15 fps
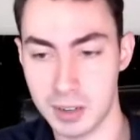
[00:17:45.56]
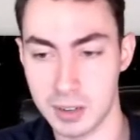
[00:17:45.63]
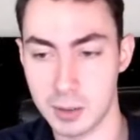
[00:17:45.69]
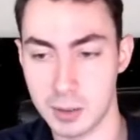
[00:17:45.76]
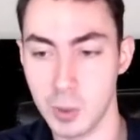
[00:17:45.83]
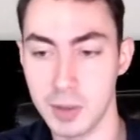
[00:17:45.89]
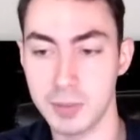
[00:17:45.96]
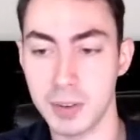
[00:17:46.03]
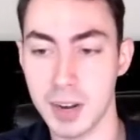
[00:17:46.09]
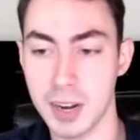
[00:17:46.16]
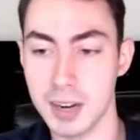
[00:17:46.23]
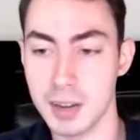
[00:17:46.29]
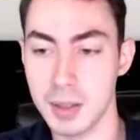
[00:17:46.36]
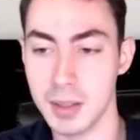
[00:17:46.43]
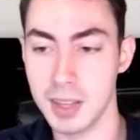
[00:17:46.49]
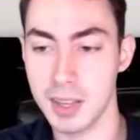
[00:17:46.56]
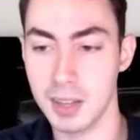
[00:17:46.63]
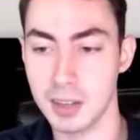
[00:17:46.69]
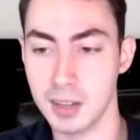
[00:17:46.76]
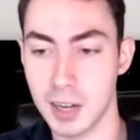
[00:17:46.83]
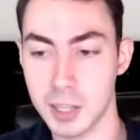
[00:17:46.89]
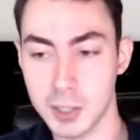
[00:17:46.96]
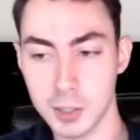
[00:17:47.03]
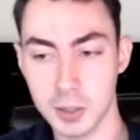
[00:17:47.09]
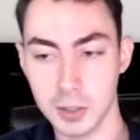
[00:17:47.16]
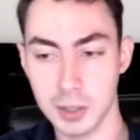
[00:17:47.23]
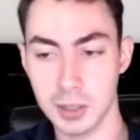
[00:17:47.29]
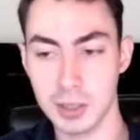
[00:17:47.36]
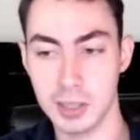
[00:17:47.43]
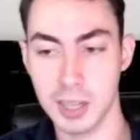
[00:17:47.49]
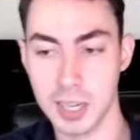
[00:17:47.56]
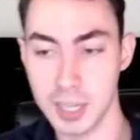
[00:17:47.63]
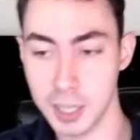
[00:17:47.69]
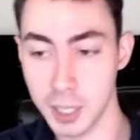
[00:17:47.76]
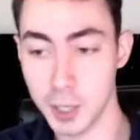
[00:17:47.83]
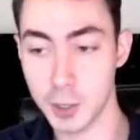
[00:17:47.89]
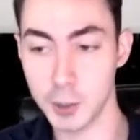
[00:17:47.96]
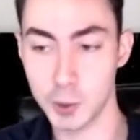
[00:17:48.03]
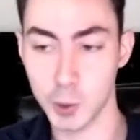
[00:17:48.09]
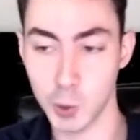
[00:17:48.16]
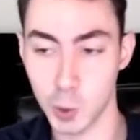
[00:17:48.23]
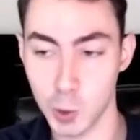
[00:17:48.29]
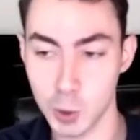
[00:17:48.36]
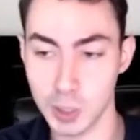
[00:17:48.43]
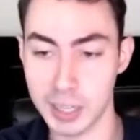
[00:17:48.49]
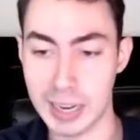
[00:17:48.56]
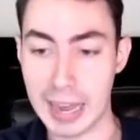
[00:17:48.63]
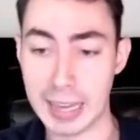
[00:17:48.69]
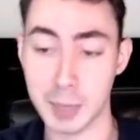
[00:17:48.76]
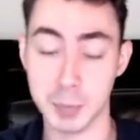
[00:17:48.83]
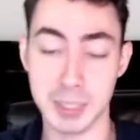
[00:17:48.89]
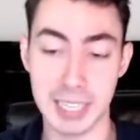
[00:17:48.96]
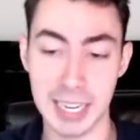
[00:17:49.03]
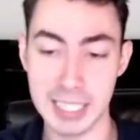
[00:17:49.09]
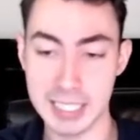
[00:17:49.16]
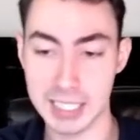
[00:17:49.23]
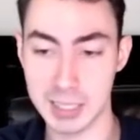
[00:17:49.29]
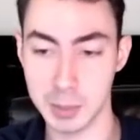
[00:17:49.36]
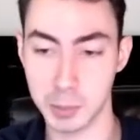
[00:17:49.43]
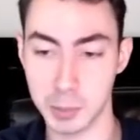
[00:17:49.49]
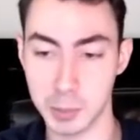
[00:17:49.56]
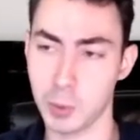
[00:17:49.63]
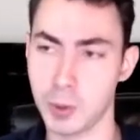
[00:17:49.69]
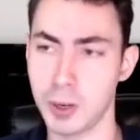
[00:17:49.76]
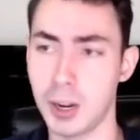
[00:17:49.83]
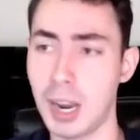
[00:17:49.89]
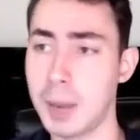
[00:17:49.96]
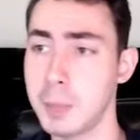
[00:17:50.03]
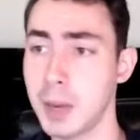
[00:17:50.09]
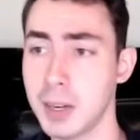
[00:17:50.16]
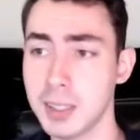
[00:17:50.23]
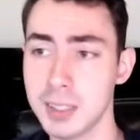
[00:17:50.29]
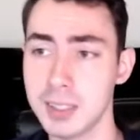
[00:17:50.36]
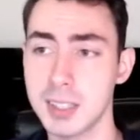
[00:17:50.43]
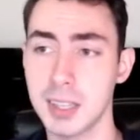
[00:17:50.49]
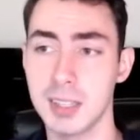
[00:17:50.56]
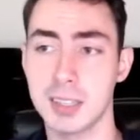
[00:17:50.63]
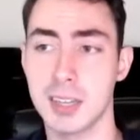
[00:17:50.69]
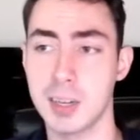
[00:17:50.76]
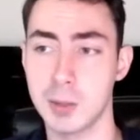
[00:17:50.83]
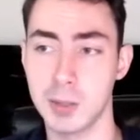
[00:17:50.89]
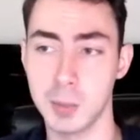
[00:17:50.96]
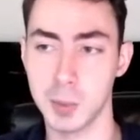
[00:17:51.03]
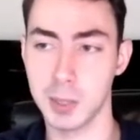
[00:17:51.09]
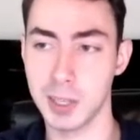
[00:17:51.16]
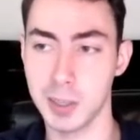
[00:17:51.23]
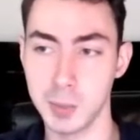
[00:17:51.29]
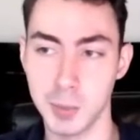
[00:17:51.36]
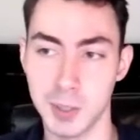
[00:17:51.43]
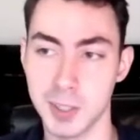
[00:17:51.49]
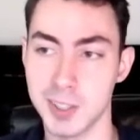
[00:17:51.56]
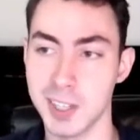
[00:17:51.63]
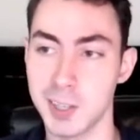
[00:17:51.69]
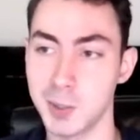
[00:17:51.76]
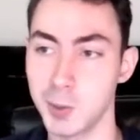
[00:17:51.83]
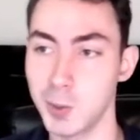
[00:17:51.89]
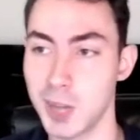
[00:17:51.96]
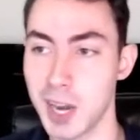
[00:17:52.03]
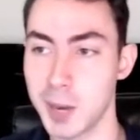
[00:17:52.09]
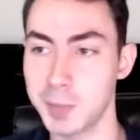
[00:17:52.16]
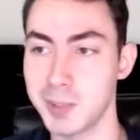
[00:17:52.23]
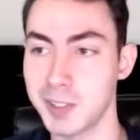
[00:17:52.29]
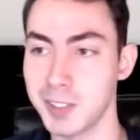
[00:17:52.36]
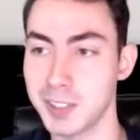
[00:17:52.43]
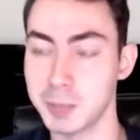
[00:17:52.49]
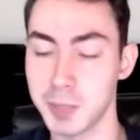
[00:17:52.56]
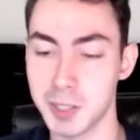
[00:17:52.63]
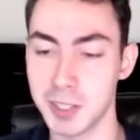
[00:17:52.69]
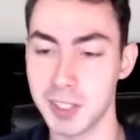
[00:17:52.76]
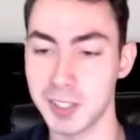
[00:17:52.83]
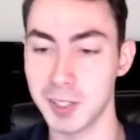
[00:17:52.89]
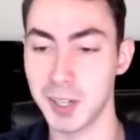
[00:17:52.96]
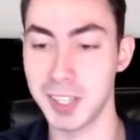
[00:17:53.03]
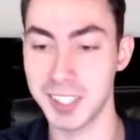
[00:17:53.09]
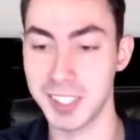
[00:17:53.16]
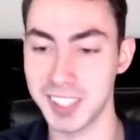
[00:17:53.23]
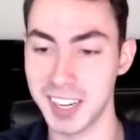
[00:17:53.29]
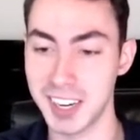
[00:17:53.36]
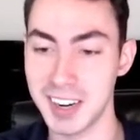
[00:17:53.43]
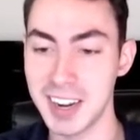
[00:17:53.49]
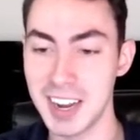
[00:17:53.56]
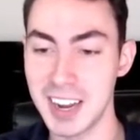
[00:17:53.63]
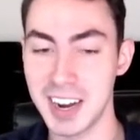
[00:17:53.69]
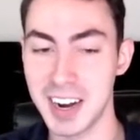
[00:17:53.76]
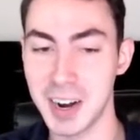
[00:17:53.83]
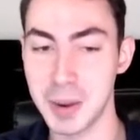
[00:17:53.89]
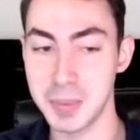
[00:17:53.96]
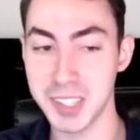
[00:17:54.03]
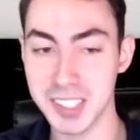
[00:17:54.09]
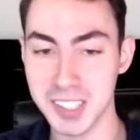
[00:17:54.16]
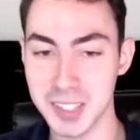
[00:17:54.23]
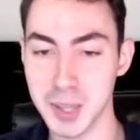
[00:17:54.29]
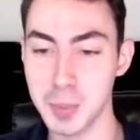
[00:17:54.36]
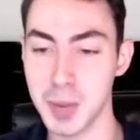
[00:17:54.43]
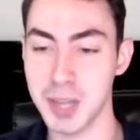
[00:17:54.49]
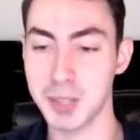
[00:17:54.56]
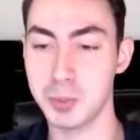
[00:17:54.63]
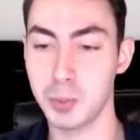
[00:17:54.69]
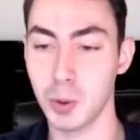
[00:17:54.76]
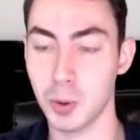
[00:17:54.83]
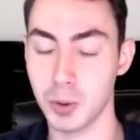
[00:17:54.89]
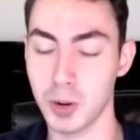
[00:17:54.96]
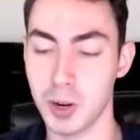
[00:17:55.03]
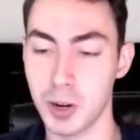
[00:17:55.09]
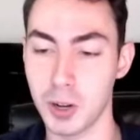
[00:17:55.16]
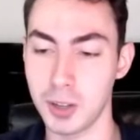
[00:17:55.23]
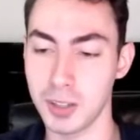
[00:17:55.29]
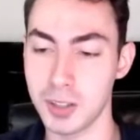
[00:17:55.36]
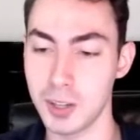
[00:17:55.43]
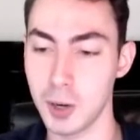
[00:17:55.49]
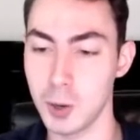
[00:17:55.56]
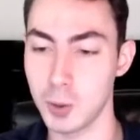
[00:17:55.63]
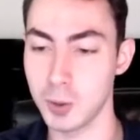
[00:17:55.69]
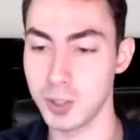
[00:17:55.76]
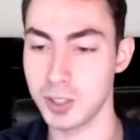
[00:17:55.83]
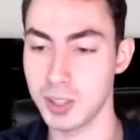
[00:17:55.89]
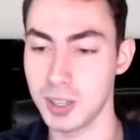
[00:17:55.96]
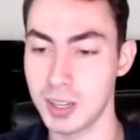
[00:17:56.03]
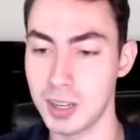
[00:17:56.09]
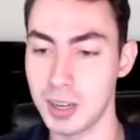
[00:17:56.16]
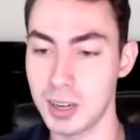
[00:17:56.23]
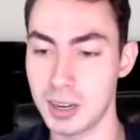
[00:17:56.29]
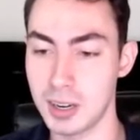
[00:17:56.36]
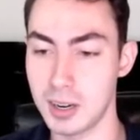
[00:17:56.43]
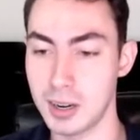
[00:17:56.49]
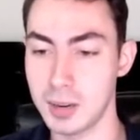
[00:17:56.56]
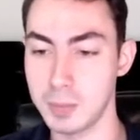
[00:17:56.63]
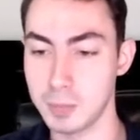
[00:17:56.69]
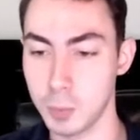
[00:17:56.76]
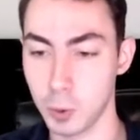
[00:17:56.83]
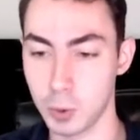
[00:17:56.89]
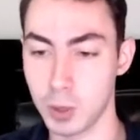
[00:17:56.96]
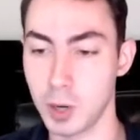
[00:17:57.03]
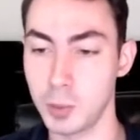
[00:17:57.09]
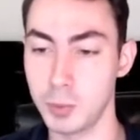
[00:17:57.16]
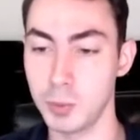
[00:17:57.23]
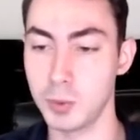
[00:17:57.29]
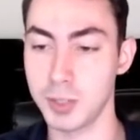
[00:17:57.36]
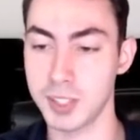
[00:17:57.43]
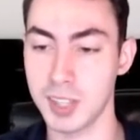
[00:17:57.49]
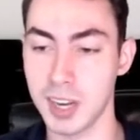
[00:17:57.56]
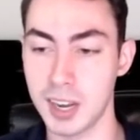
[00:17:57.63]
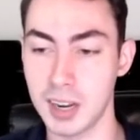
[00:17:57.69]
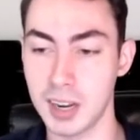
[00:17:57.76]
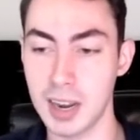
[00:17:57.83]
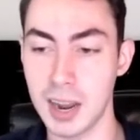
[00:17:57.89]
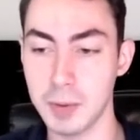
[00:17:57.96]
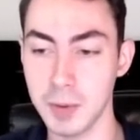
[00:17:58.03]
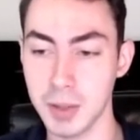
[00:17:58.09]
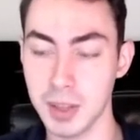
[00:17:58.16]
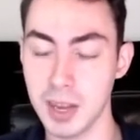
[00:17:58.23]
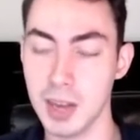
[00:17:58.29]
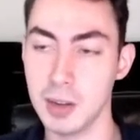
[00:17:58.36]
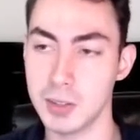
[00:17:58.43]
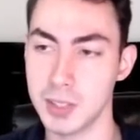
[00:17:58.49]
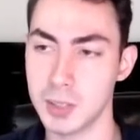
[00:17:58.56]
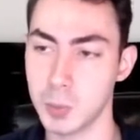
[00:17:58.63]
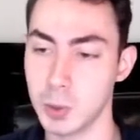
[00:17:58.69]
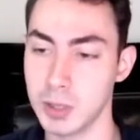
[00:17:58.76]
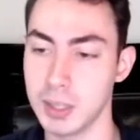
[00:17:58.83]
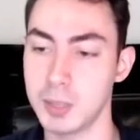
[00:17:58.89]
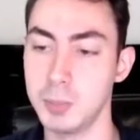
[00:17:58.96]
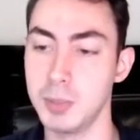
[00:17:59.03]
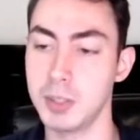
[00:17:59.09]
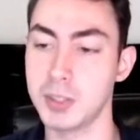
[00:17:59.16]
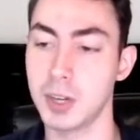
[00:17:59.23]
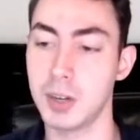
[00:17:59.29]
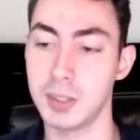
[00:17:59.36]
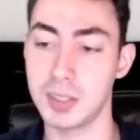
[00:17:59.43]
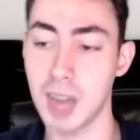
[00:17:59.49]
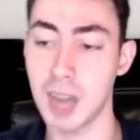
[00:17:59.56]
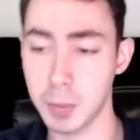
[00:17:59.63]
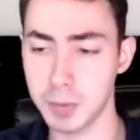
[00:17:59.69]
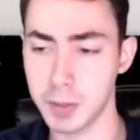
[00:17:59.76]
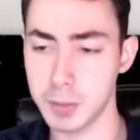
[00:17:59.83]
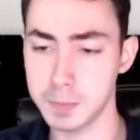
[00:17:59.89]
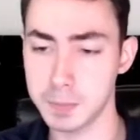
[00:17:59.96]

we find the logical link control and adaptation protocol. I'm not going to say this acronym again because L2CAP is just much easier to say. This is the base protocol in the host protocol pool side, and everything else is more or less built on top of it.